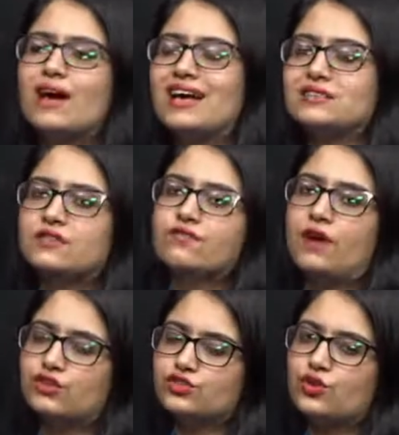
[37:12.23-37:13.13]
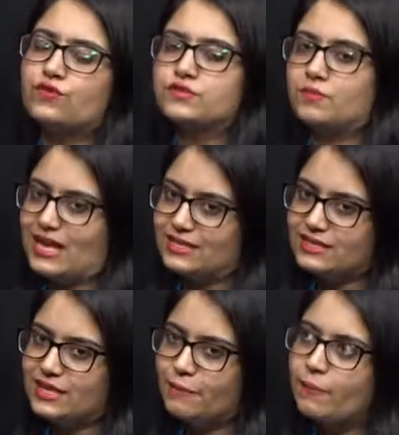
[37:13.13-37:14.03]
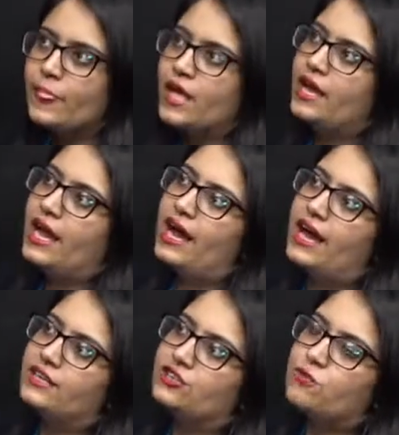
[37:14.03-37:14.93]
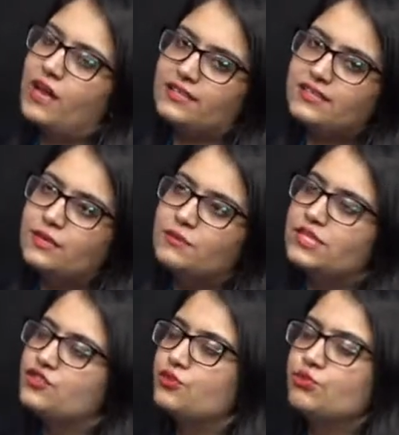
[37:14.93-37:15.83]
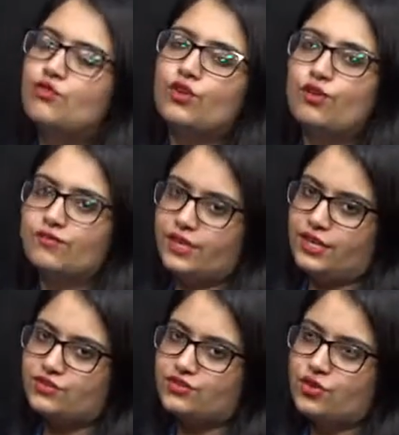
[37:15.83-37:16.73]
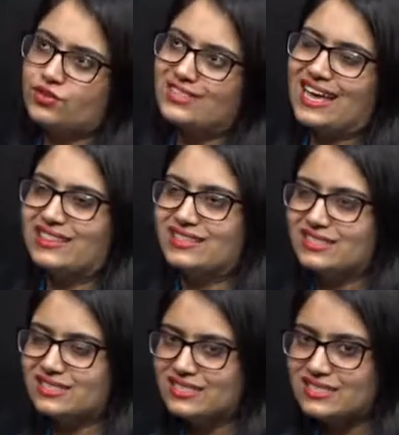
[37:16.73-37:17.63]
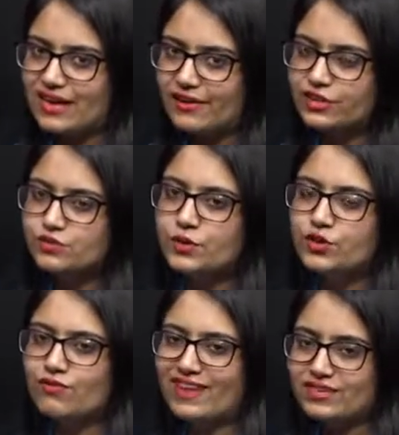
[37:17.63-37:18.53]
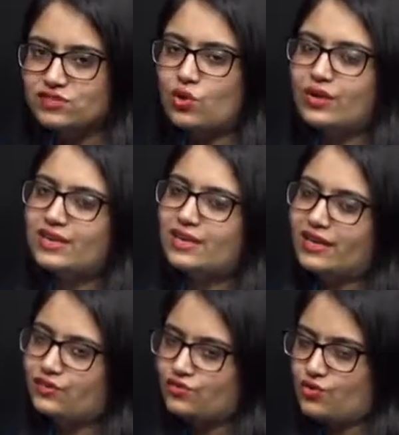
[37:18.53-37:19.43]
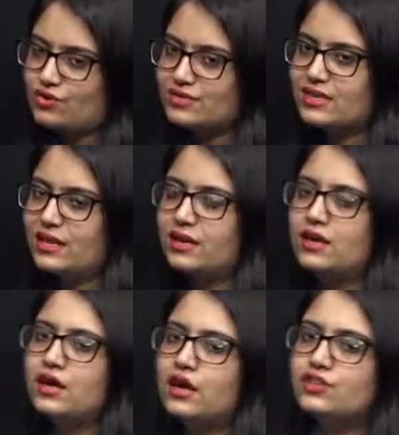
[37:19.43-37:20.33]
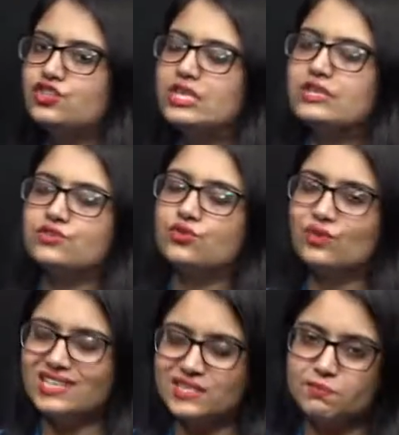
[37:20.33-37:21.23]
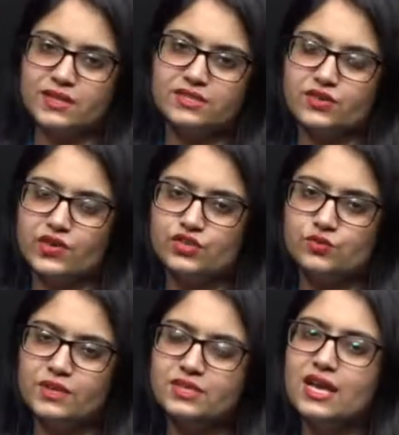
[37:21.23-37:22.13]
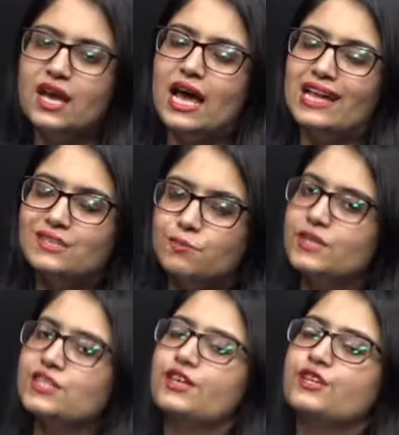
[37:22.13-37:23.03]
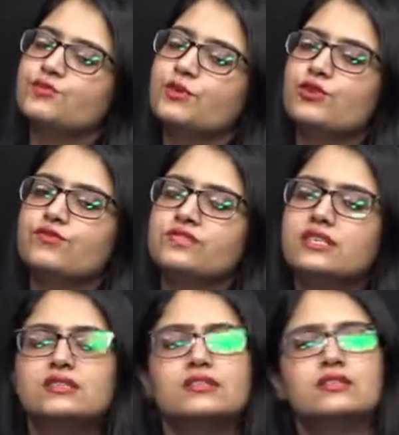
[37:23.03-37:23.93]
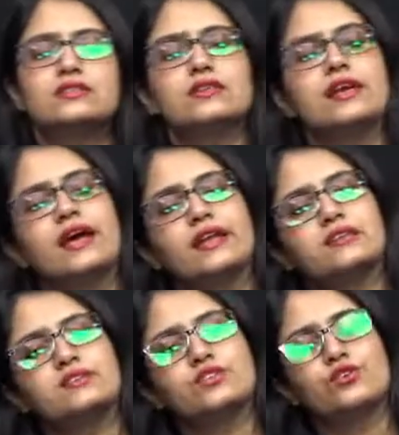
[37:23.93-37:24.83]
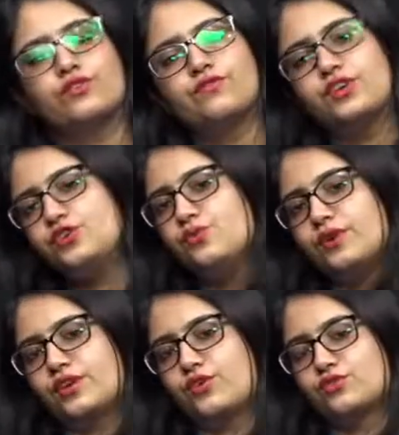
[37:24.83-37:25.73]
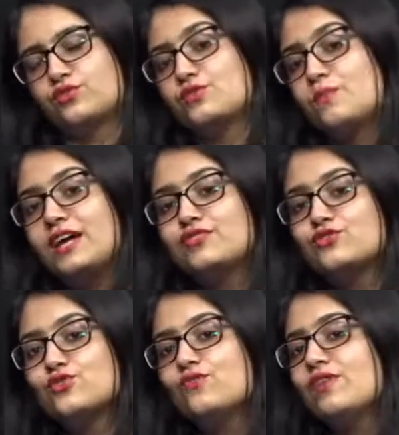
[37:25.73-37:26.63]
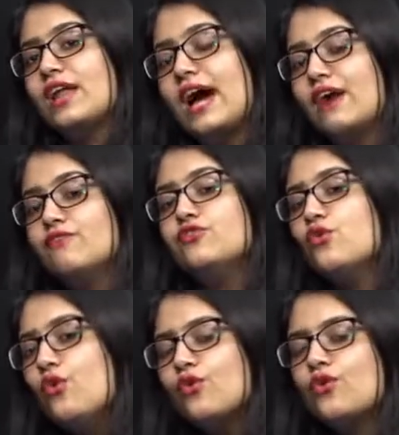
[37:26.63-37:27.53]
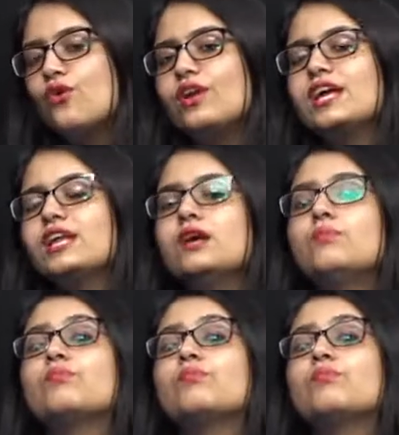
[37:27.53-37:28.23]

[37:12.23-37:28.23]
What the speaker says: has the function of splicing, and splicing means removal of the introns, and this arrangement of exon and introns in a gene is known as split arrangement, and split arrangement of gene is a characteristic of a eukaryote. So spliceosome will have no role in a